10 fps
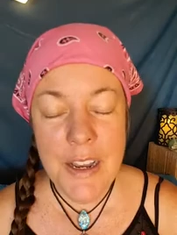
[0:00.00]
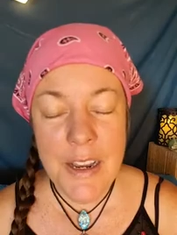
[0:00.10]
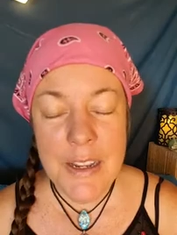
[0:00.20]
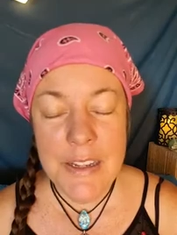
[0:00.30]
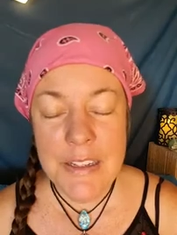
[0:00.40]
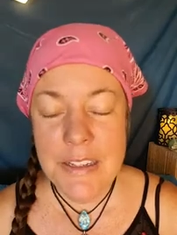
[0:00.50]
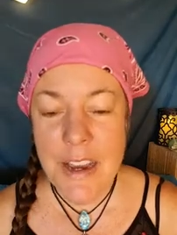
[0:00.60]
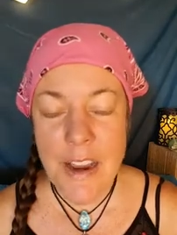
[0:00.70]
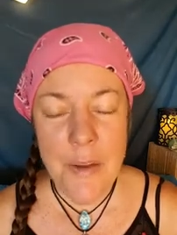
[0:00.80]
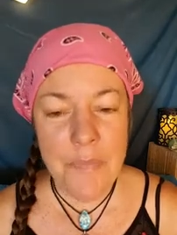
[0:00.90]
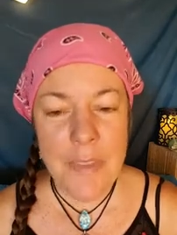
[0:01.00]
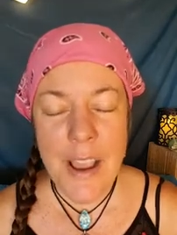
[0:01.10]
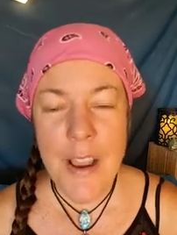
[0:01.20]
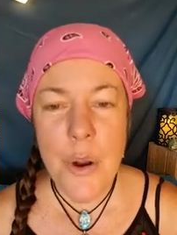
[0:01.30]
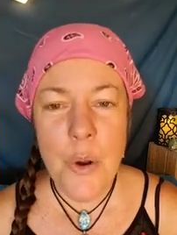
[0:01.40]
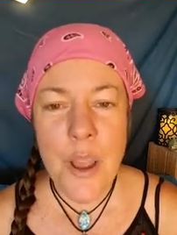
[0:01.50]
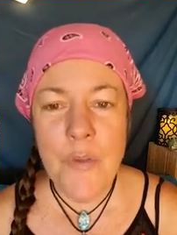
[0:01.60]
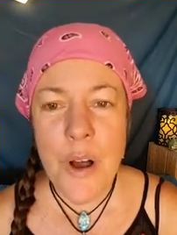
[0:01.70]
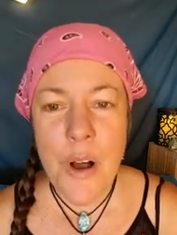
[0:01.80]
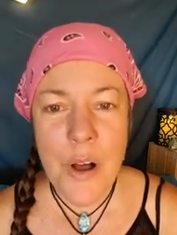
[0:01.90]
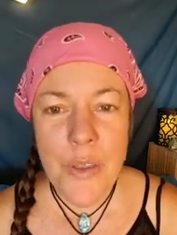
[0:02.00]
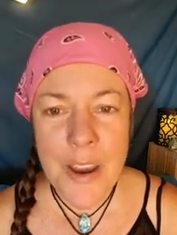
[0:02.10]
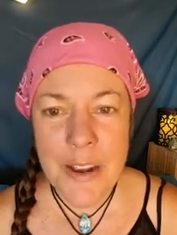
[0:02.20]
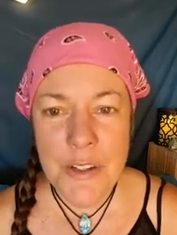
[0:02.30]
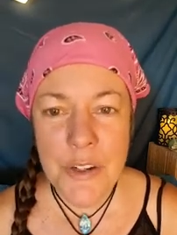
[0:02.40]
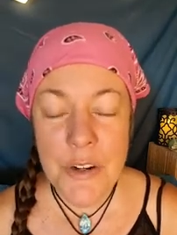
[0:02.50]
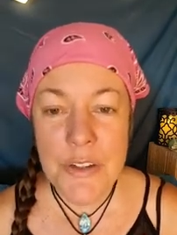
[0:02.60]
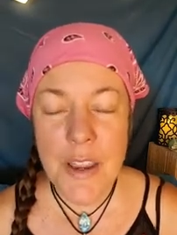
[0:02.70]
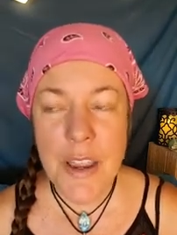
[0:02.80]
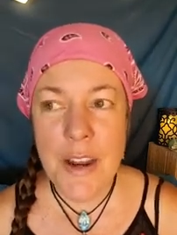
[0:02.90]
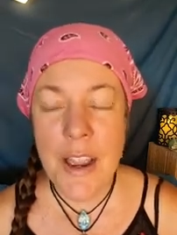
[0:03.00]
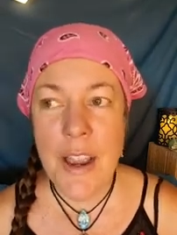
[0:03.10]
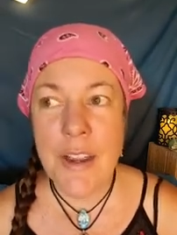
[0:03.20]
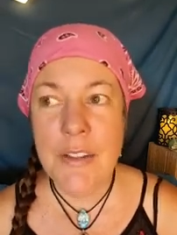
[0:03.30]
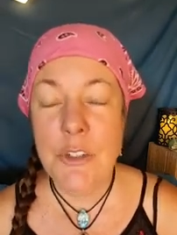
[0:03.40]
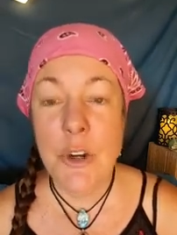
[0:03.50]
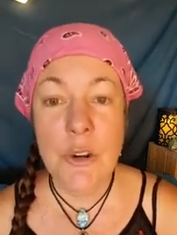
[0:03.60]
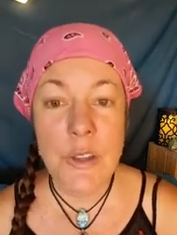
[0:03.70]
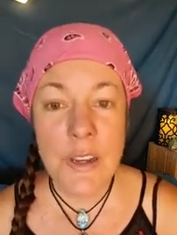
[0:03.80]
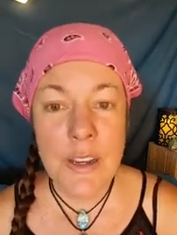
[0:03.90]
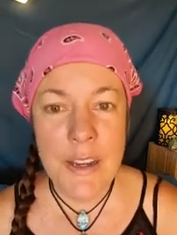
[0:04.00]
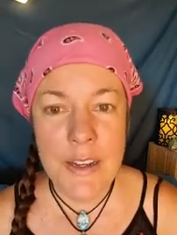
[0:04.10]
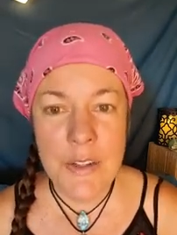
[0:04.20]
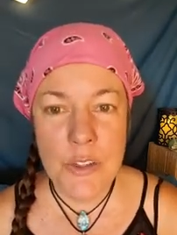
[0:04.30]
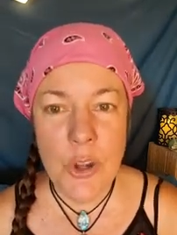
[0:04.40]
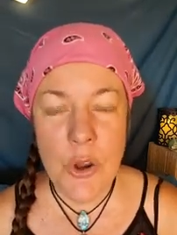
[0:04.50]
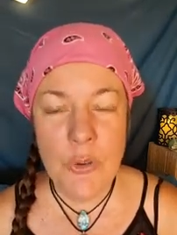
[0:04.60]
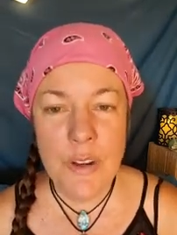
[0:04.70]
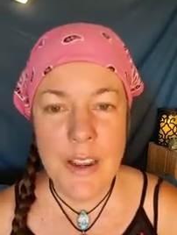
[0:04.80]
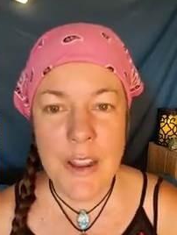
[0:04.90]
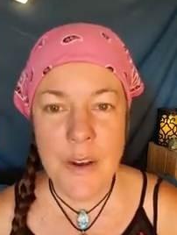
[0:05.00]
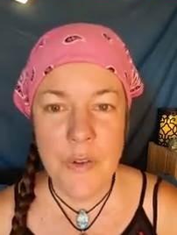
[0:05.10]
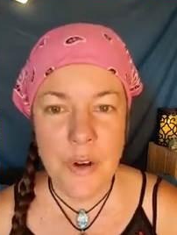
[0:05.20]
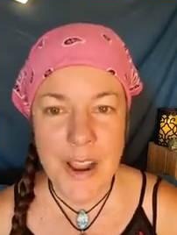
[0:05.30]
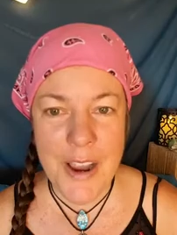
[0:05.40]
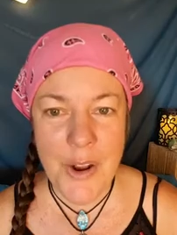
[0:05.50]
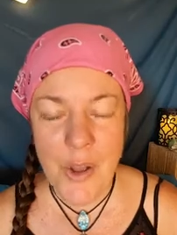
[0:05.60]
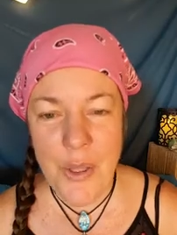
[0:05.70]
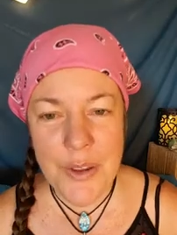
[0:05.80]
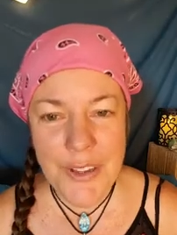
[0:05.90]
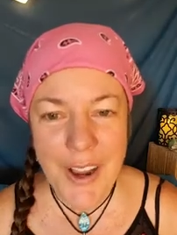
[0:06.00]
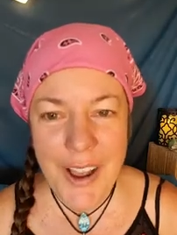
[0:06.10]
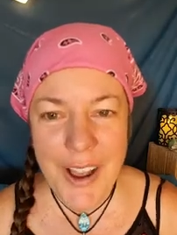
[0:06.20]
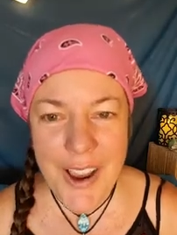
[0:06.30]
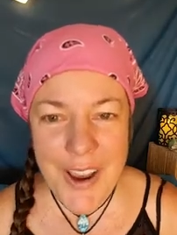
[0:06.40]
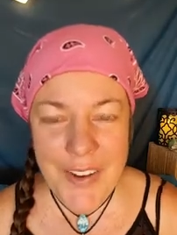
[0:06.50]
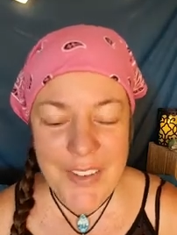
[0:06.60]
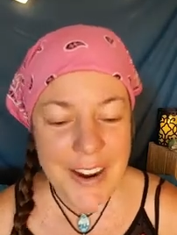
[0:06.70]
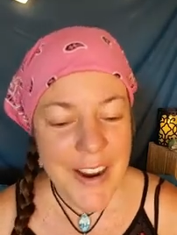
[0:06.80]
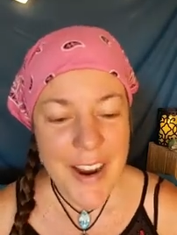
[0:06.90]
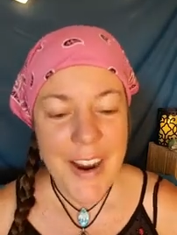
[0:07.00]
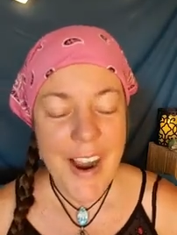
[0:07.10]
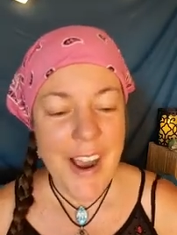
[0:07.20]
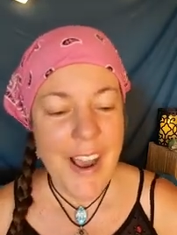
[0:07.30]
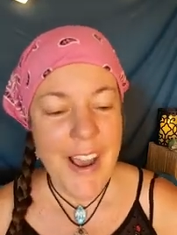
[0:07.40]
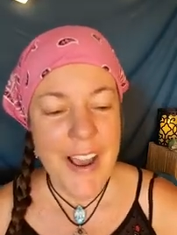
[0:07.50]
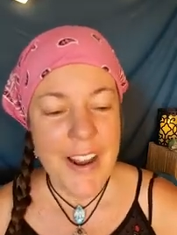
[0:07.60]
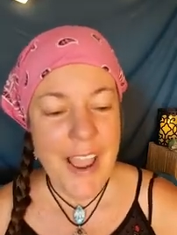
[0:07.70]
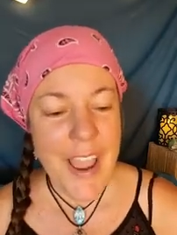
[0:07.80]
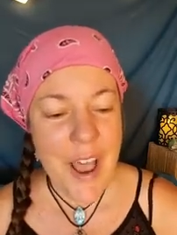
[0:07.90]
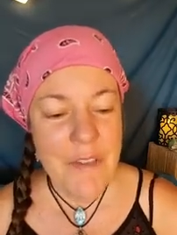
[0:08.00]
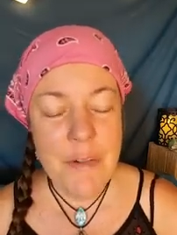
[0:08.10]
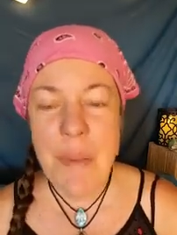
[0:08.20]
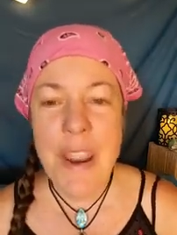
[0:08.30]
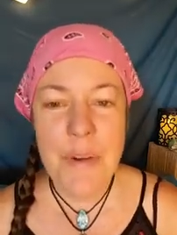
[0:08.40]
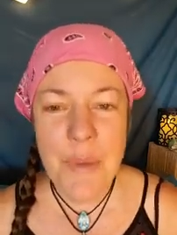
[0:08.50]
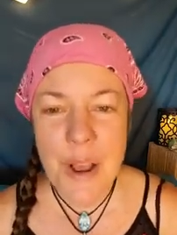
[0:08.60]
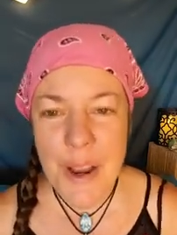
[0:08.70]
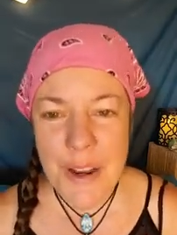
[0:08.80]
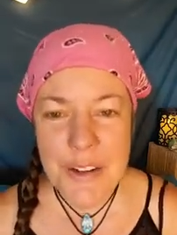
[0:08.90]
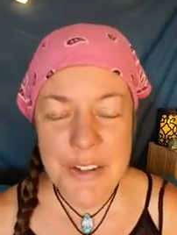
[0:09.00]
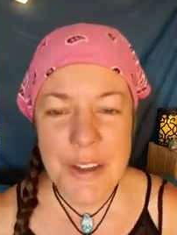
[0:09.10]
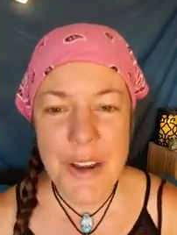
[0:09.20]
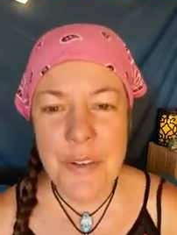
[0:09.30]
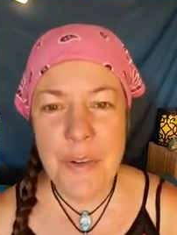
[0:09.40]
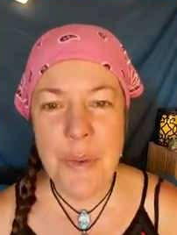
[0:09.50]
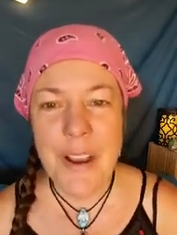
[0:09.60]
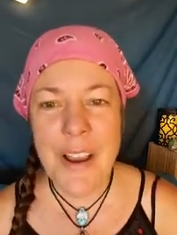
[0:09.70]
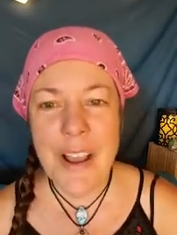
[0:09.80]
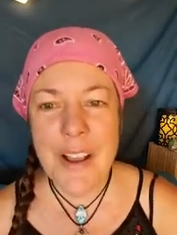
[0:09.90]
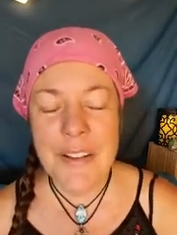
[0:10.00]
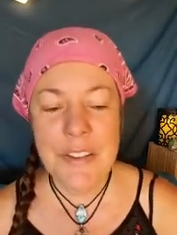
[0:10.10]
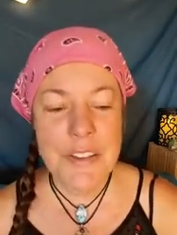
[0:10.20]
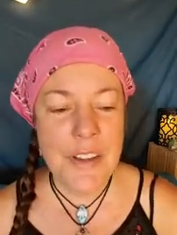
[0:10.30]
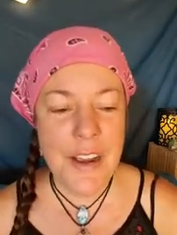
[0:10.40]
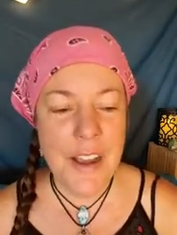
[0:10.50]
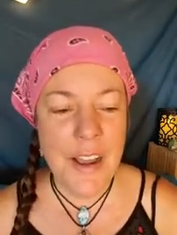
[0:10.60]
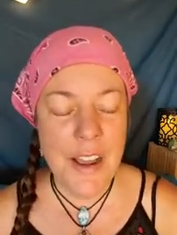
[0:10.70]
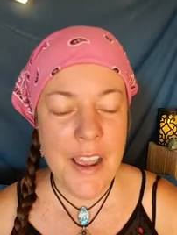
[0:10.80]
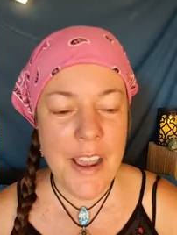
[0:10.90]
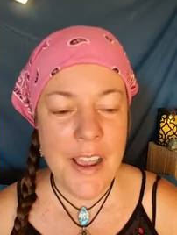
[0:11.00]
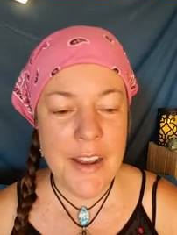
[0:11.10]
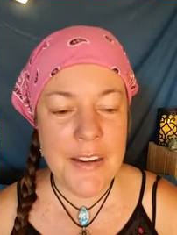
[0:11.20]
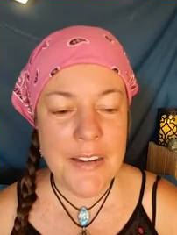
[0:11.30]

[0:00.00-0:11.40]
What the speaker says: is, I don't have all the answers, and I certainly don't get it right all the time. And I have a pain body just like everybody else. And